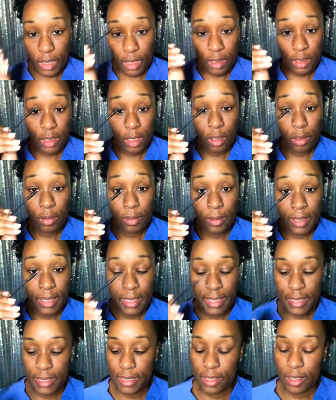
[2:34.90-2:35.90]
So gonna
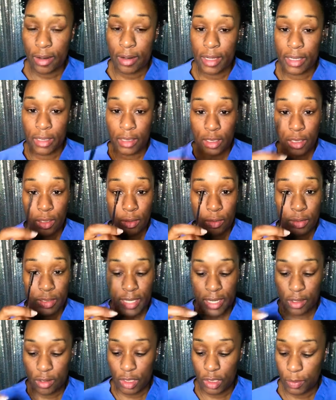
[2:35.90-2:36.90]
get started. So
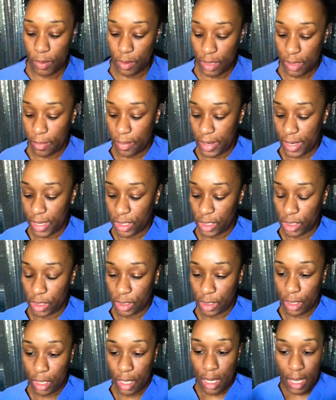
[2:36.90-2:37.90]
take your spoolie
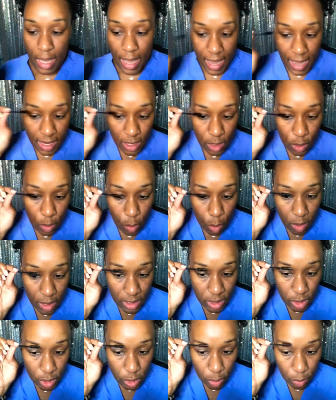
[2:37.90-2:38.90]
brush and you
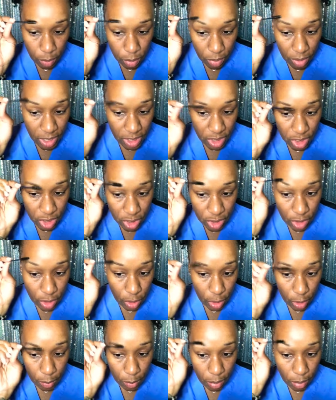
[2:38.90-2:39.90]
want to brush
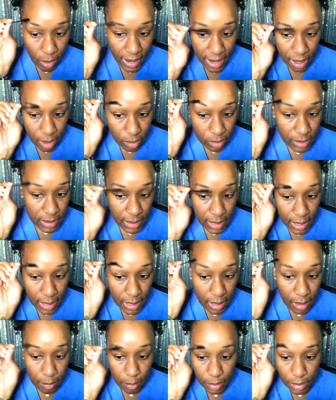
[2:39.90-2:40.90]
your brows
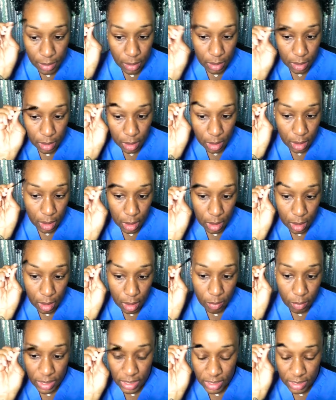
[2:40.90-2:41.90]
up.
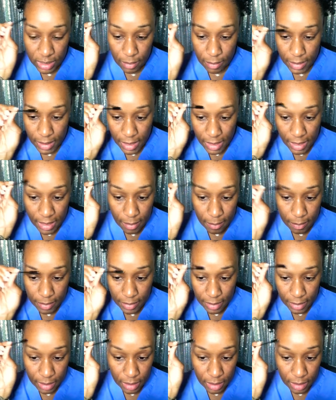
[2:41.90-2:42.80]
Brush them up